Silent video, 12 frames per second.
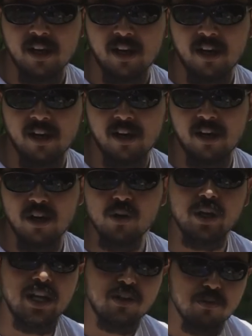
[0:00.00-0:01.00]
uh,
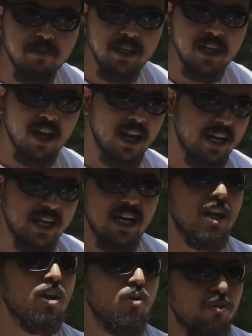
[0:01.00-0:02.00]
looking to be a
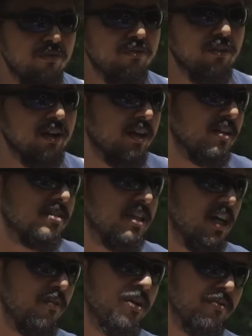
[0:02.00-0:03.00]
little aloof, hmm.
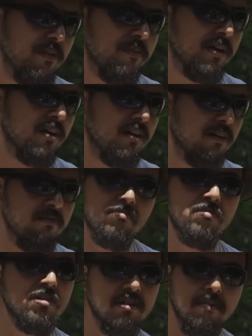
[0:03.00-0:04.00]
stay away from the
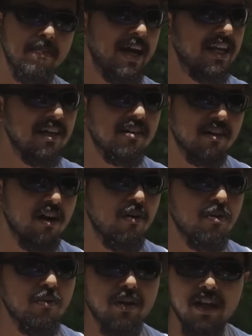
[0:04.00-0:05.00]
madding
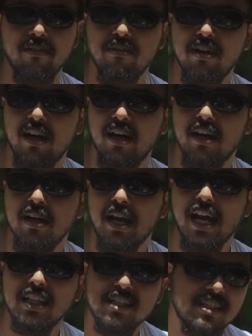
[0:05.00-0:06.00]
crowd, whatever.
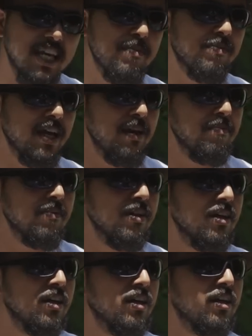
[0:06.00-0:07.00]
At the same time,
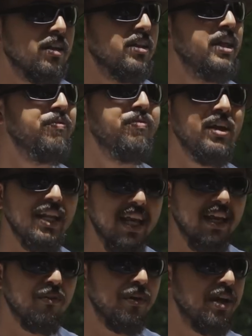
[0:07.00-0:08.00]
they feel
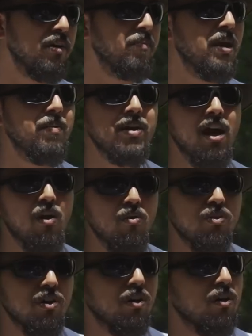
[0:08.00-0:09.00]
like going maybe
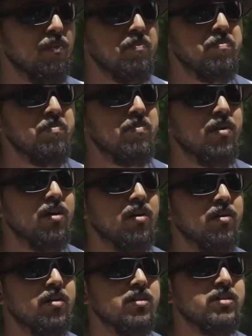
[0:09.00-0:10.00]
out
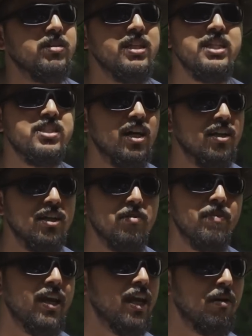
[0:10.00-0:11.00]
three to four
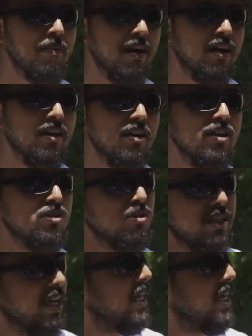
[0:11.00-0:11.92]
days, so they